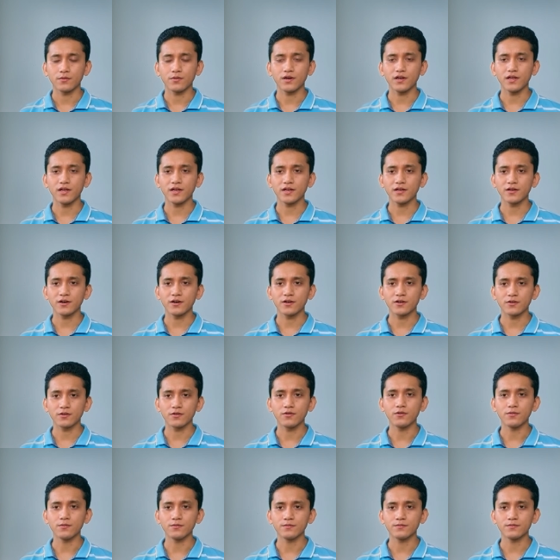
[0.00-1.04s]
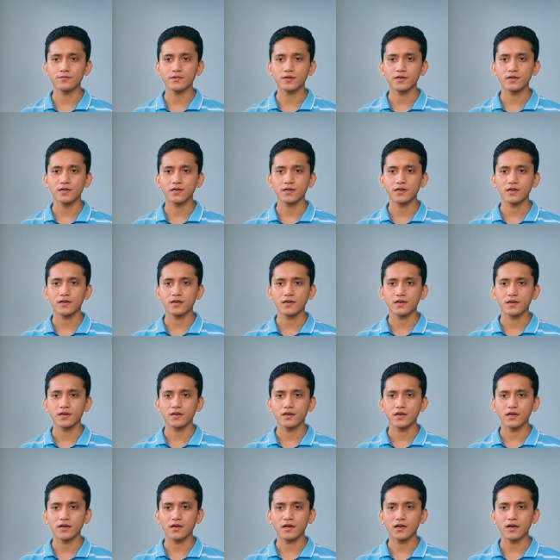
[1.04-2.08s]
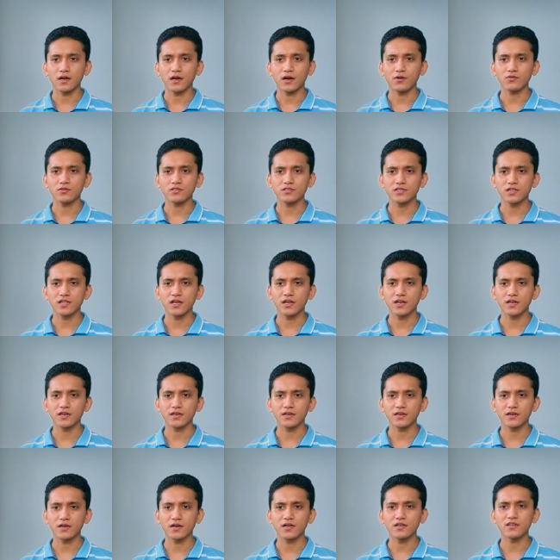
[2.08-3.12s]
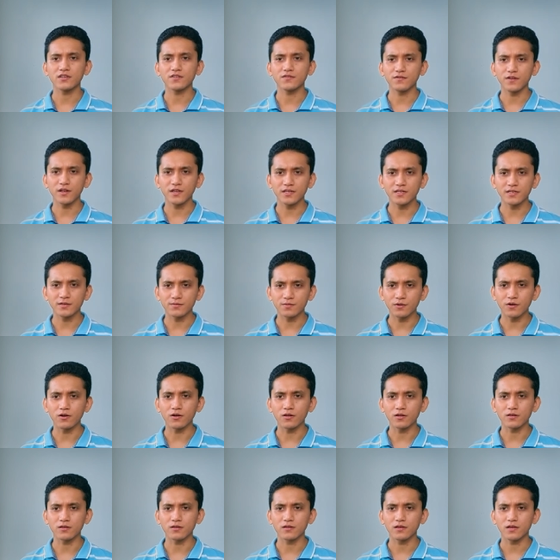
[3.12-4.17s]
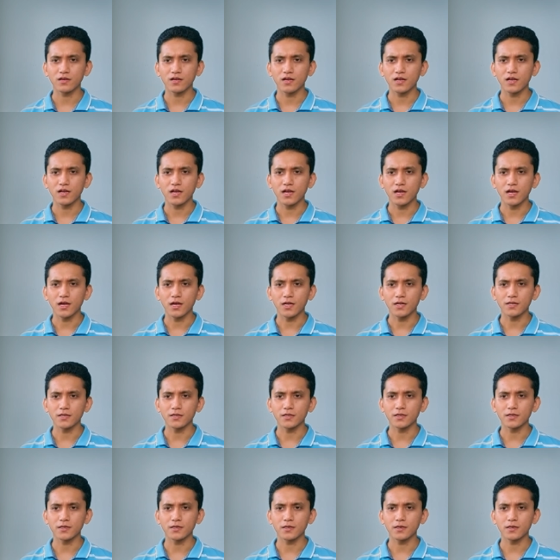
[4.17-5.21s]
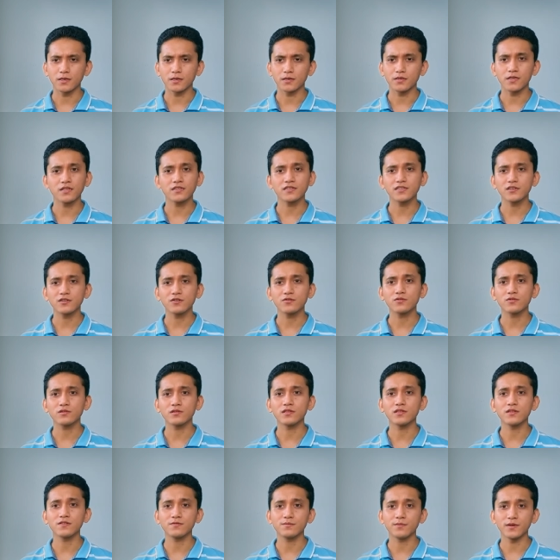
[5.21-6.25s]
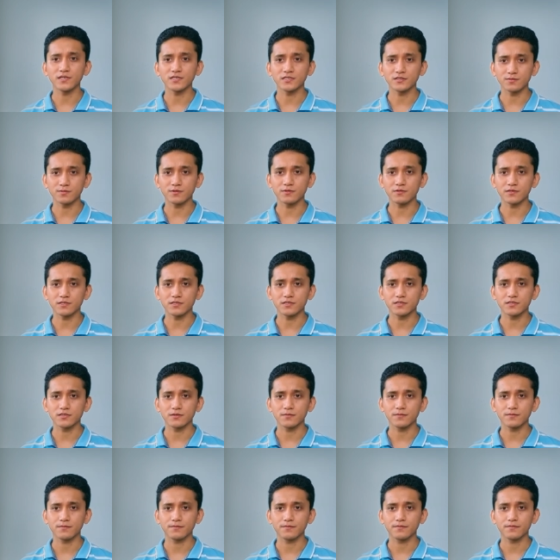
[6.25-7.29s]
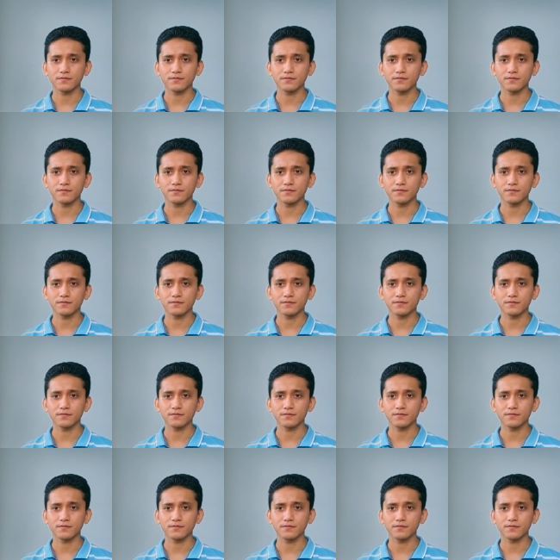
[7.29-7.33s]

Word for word: When I got home, I was like a deflated ball, and uh, nothing could lift my spirits.